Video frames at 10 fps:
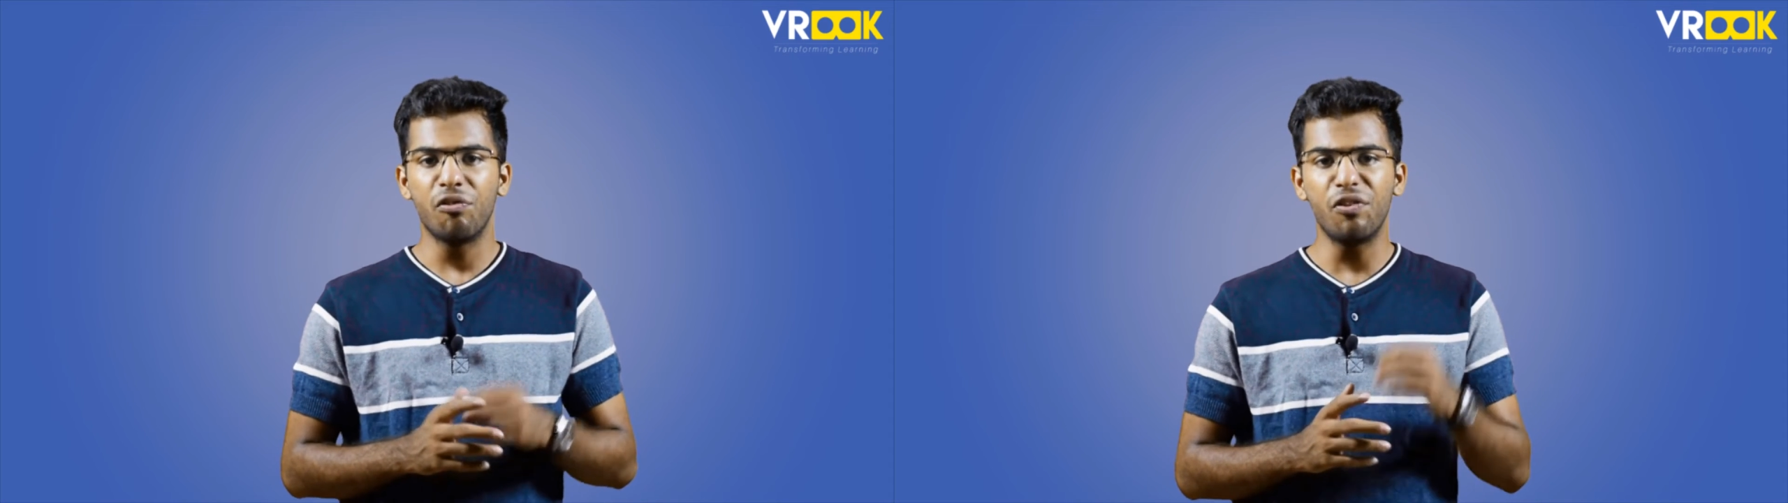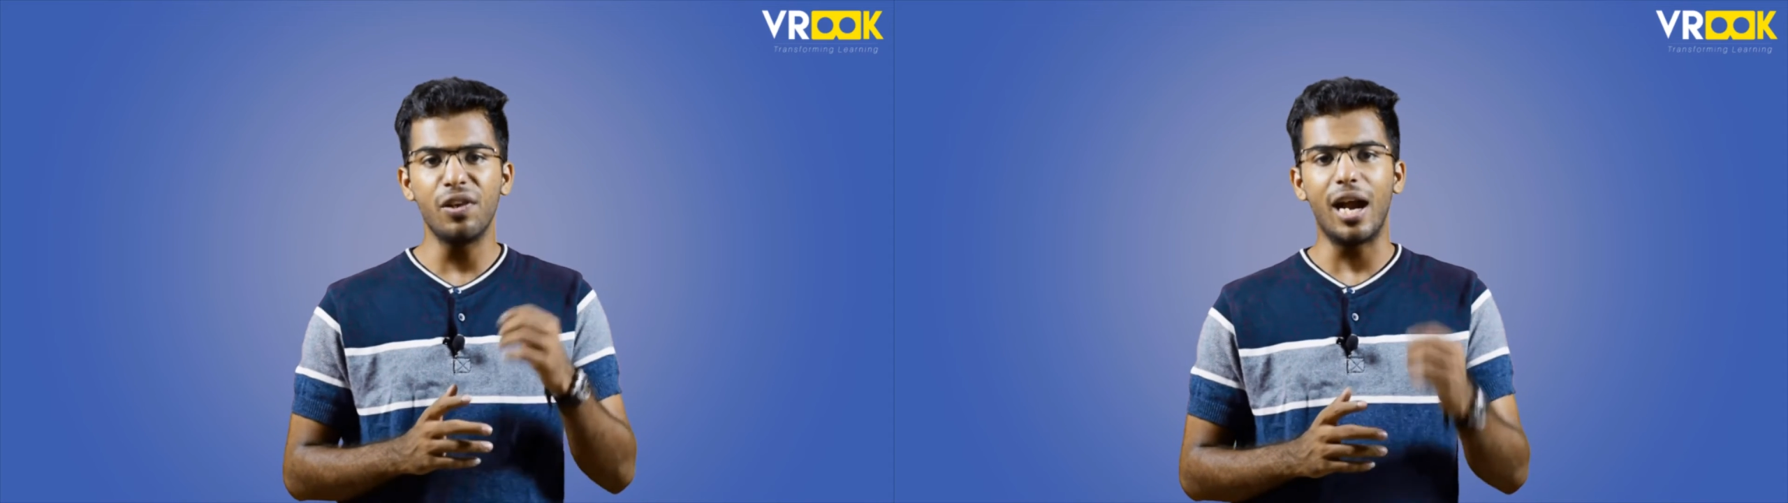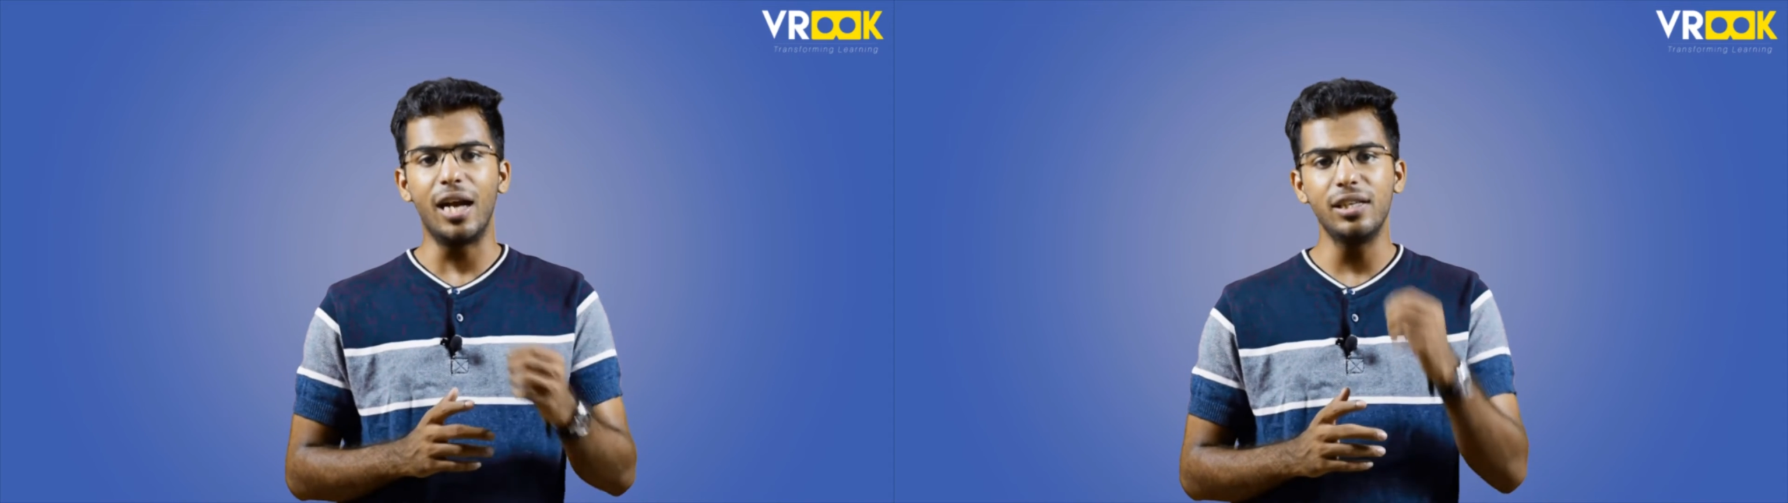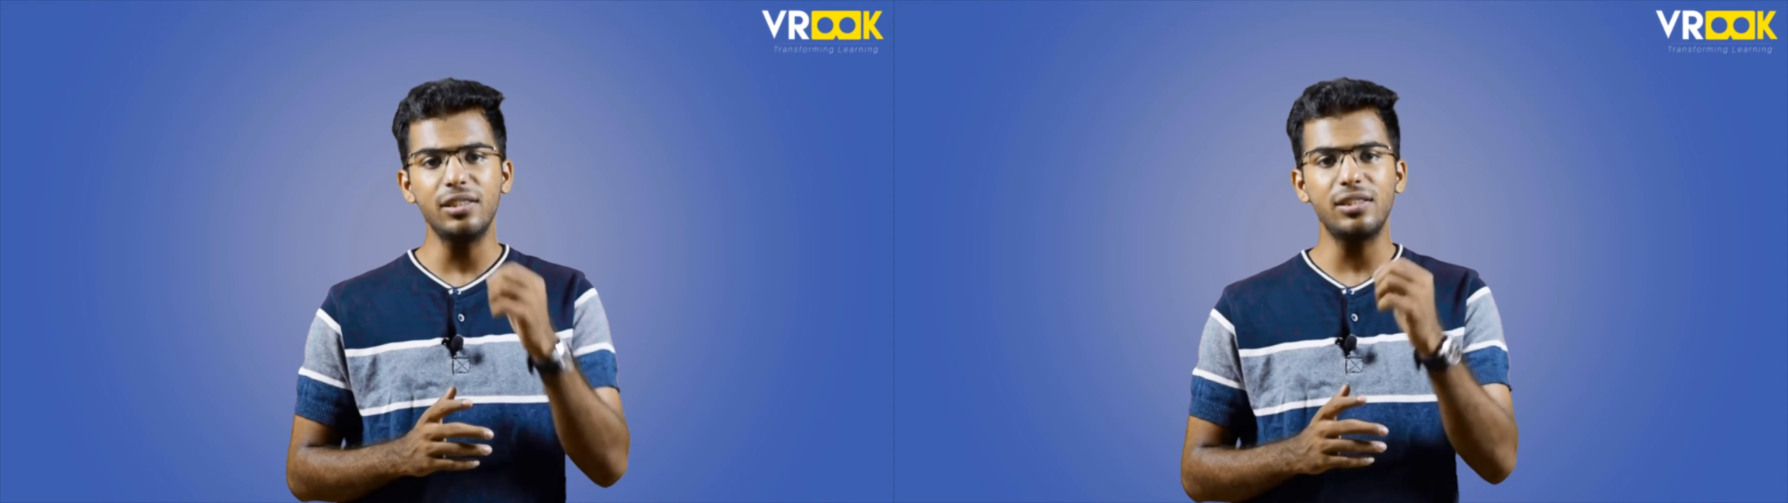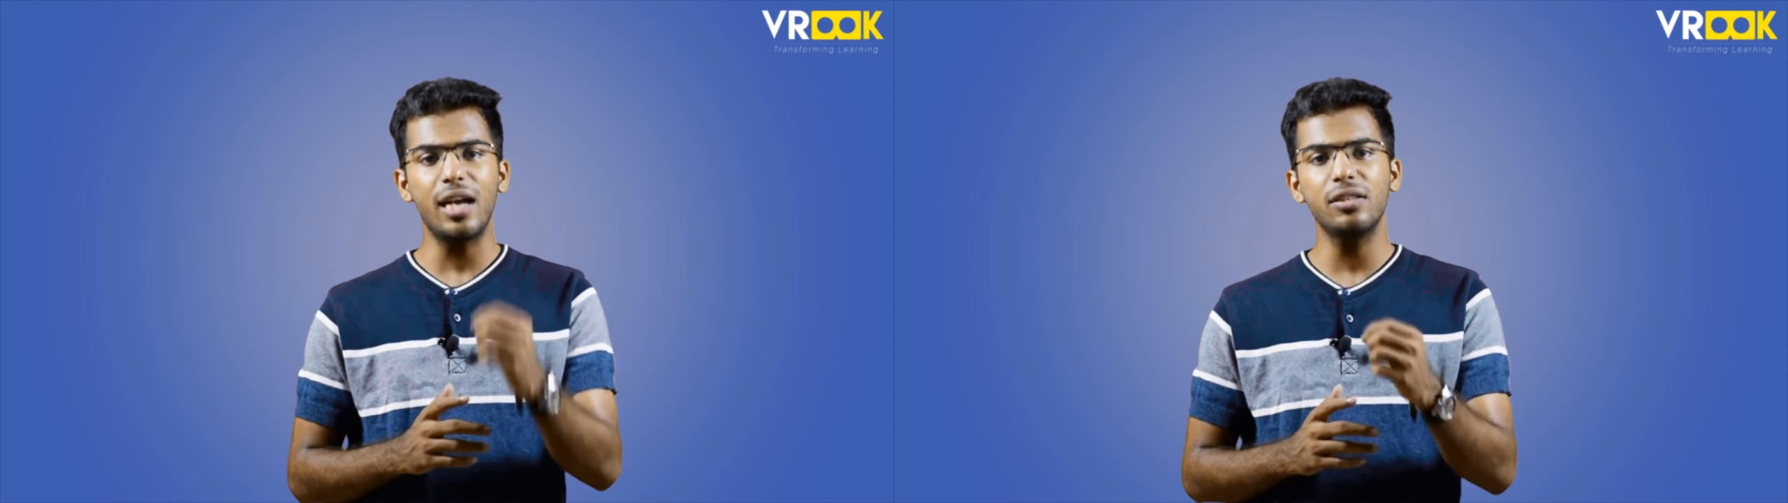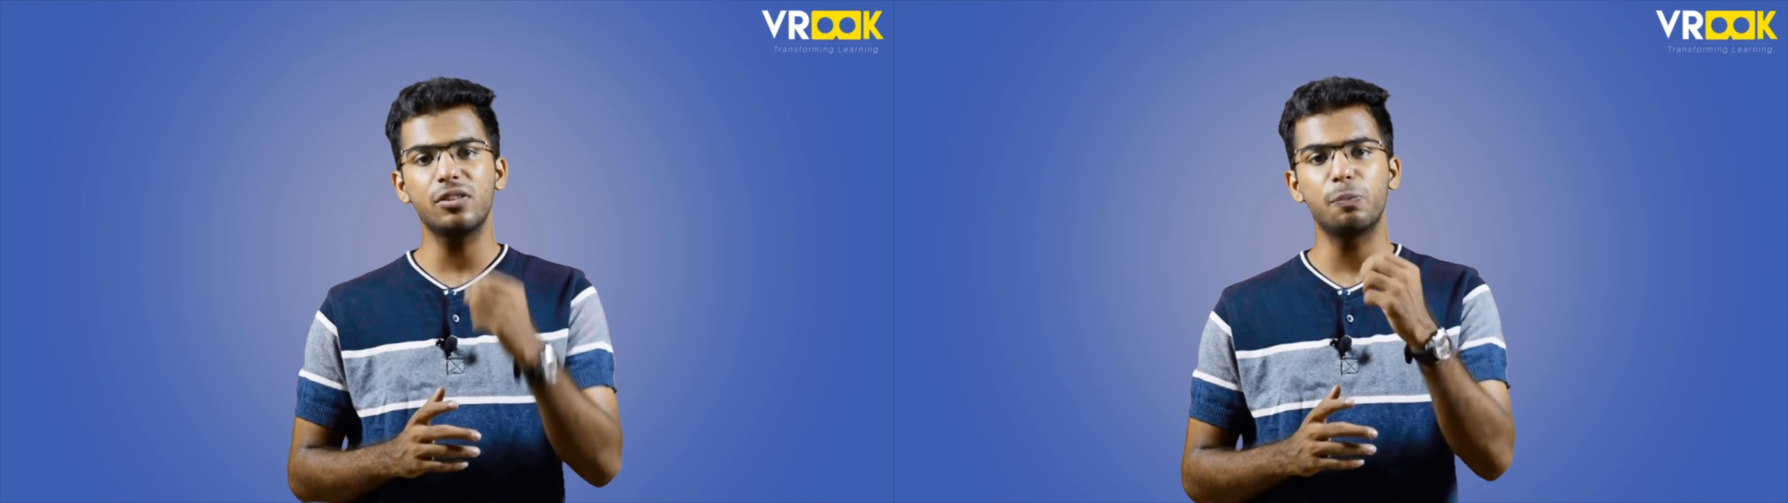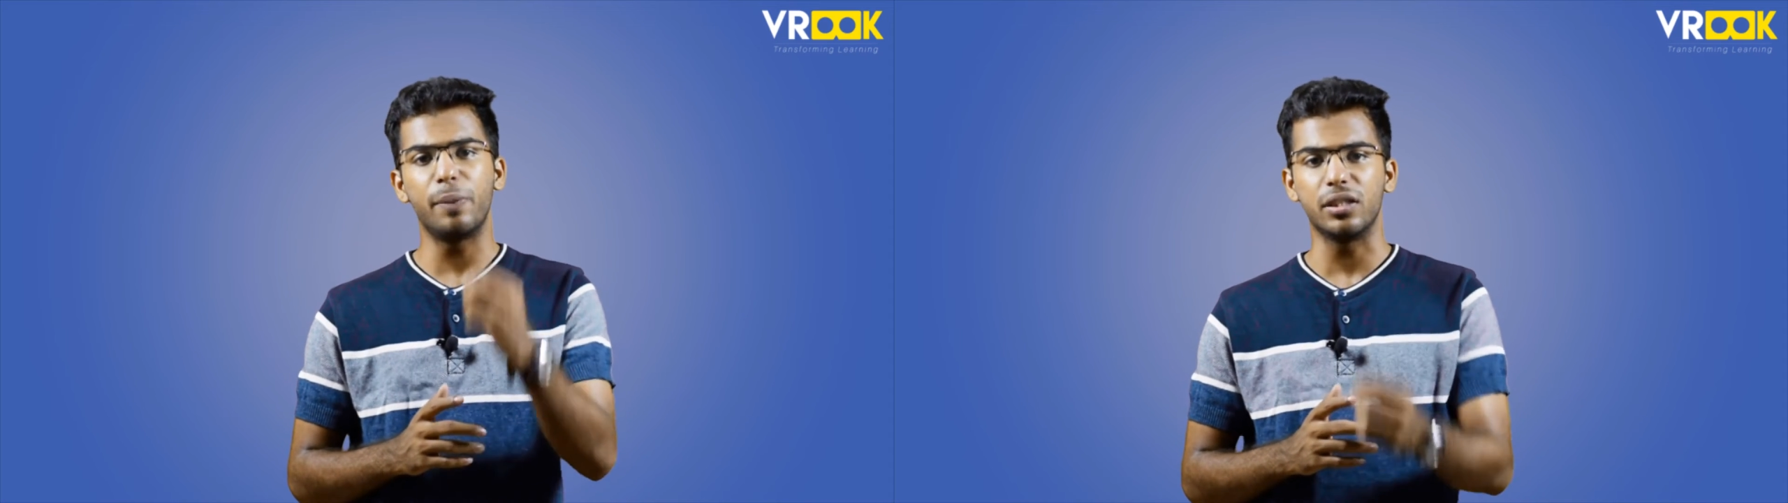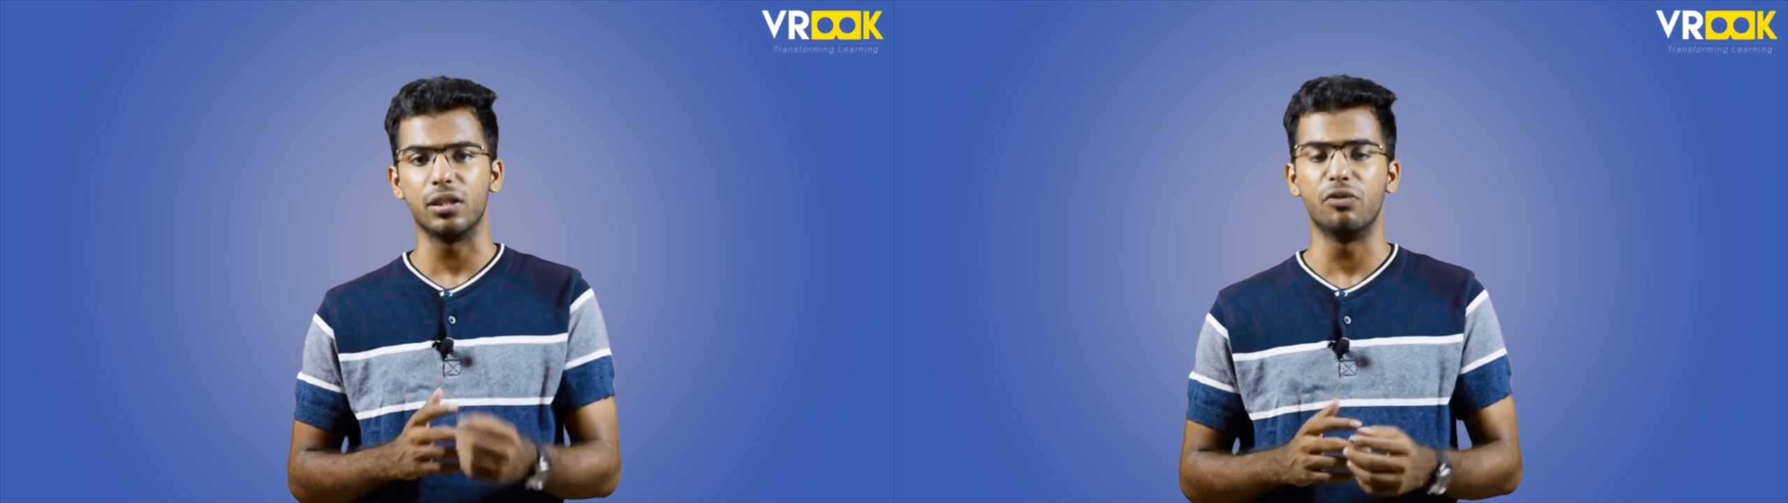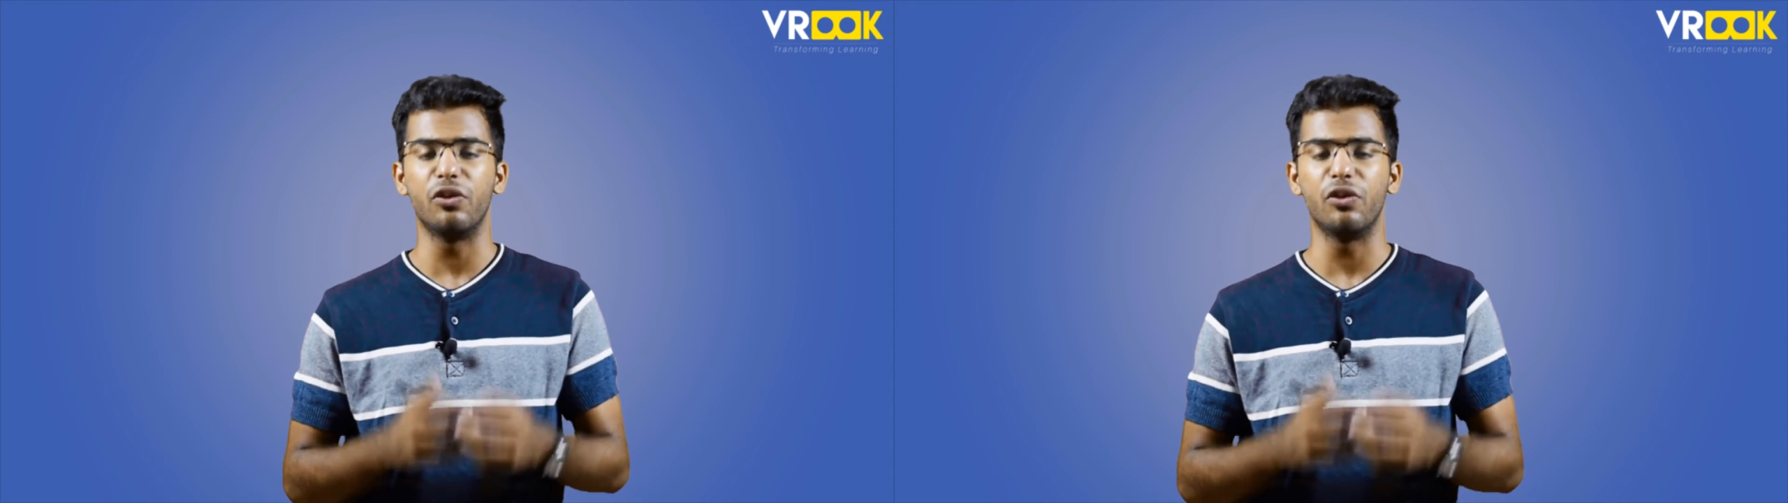We will understand this better